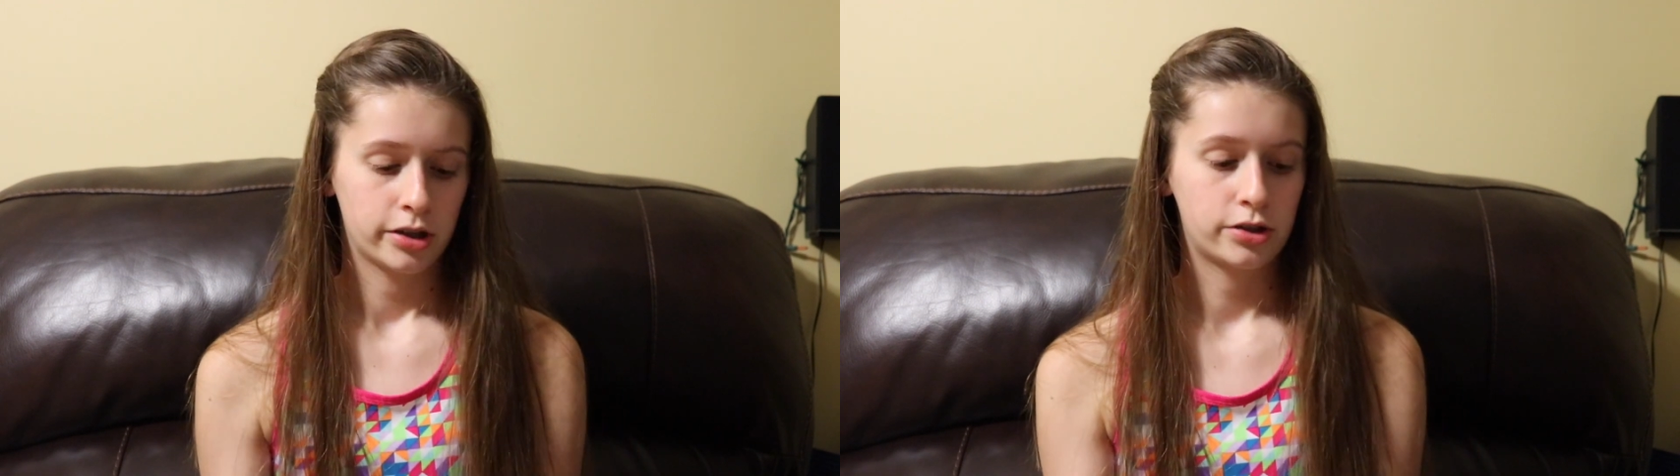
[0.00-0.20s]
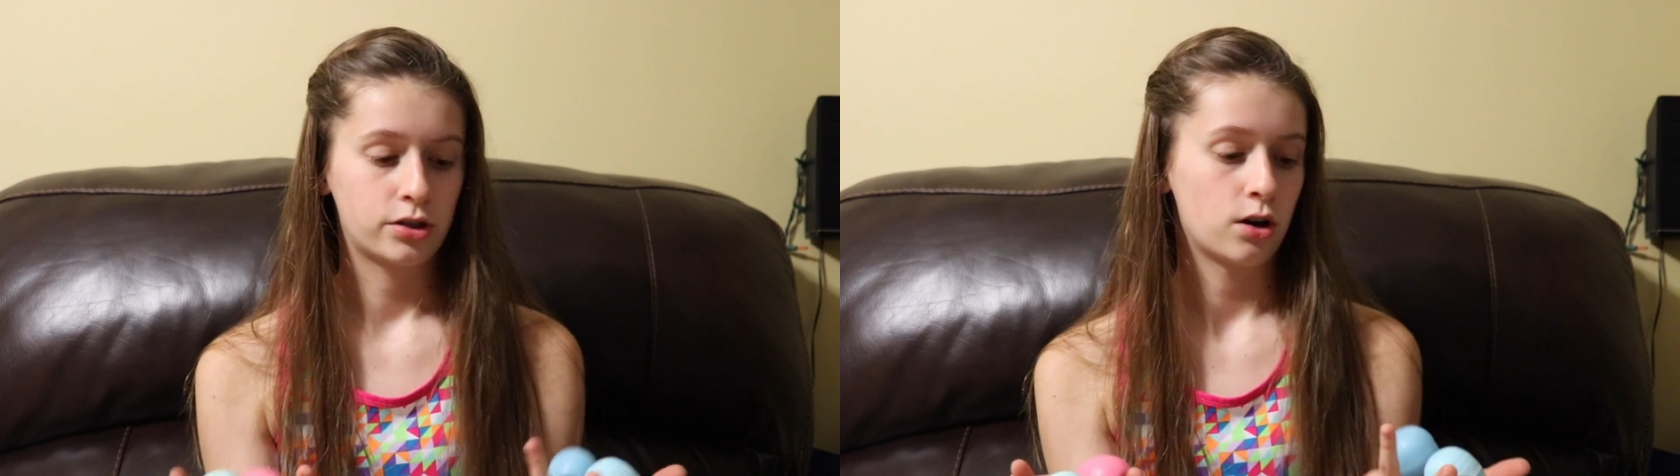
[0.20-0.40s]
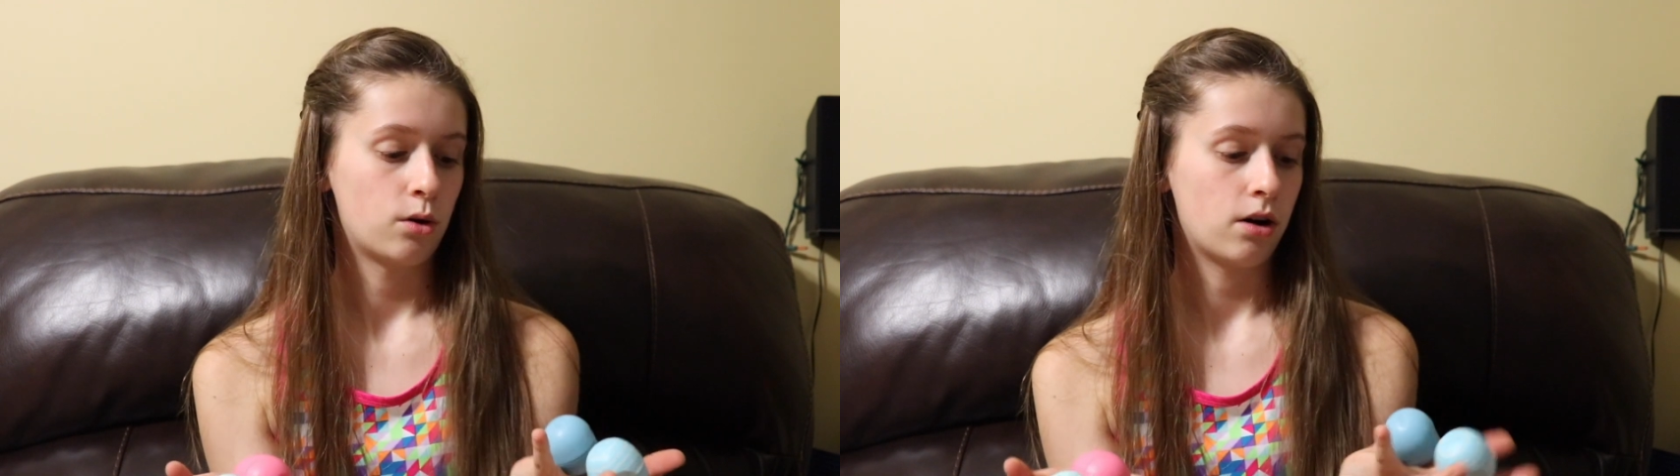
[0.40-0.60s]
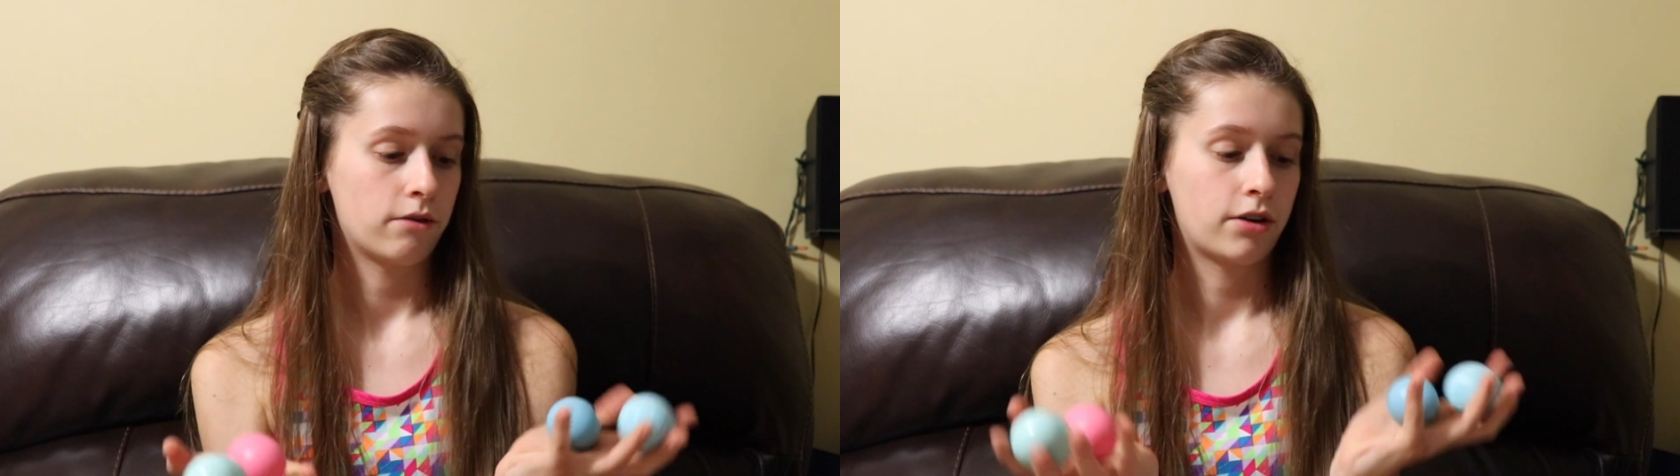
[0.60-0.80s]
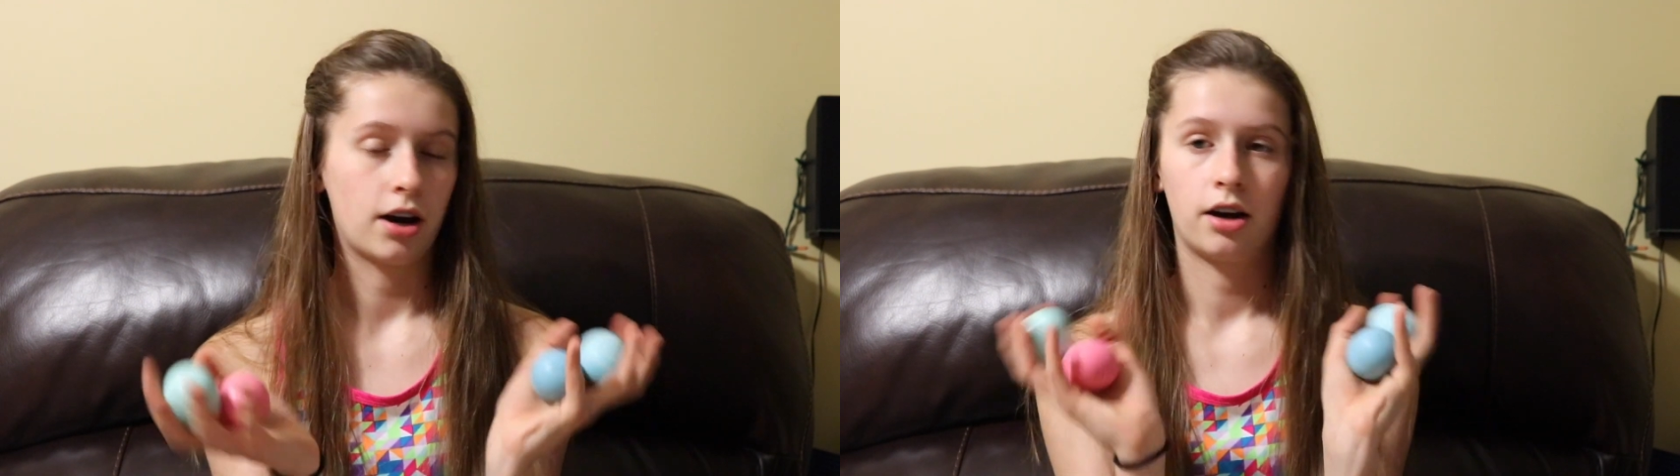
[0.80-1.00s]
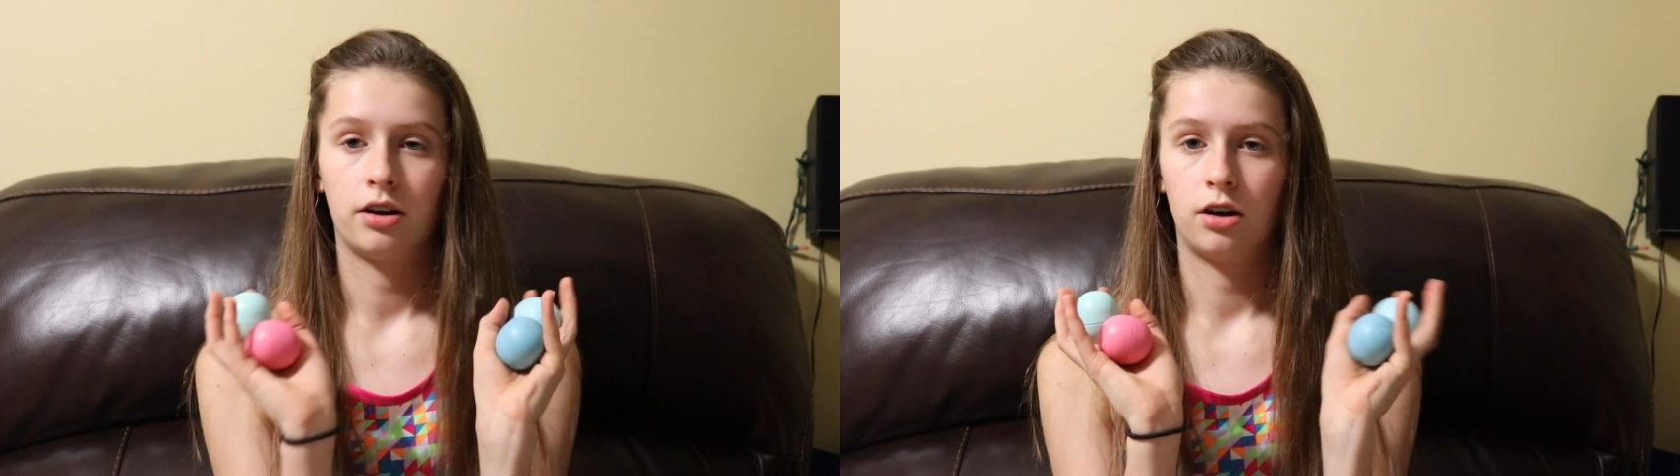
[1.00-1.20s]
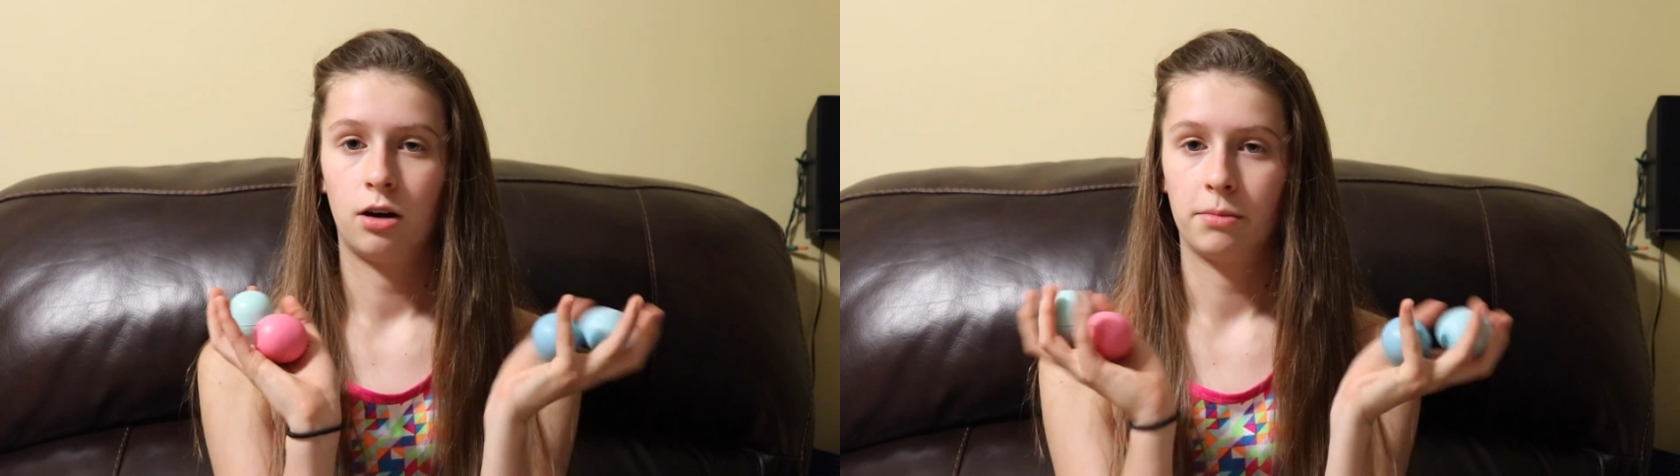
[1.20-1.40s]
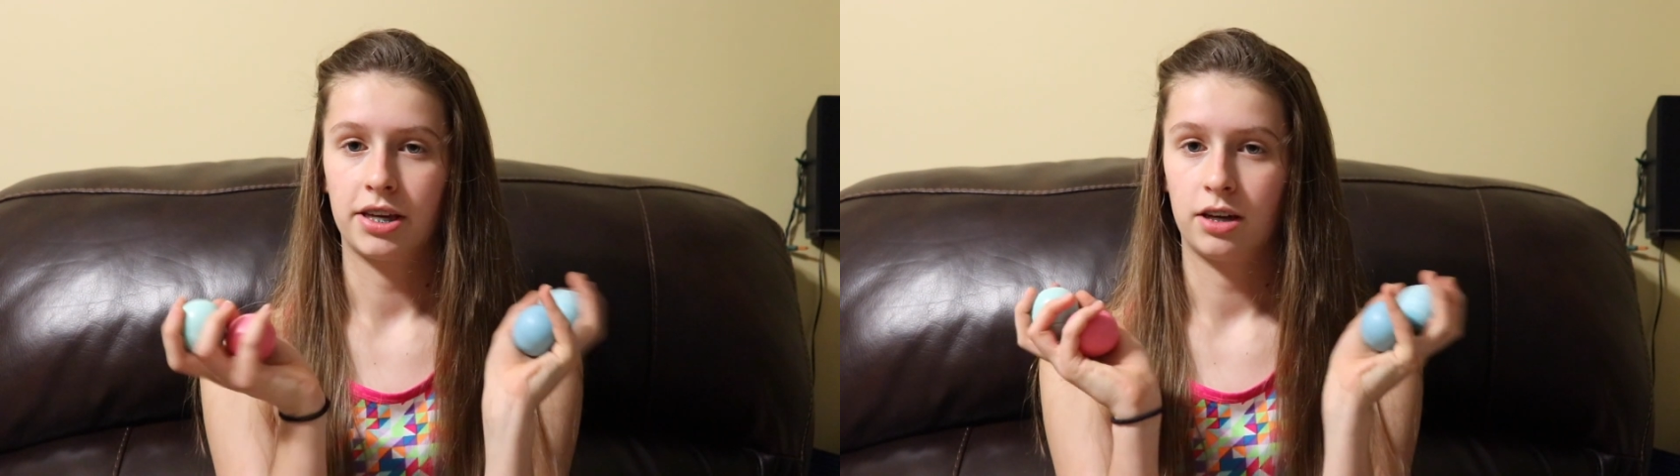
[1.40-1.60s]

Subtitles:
So I've got all my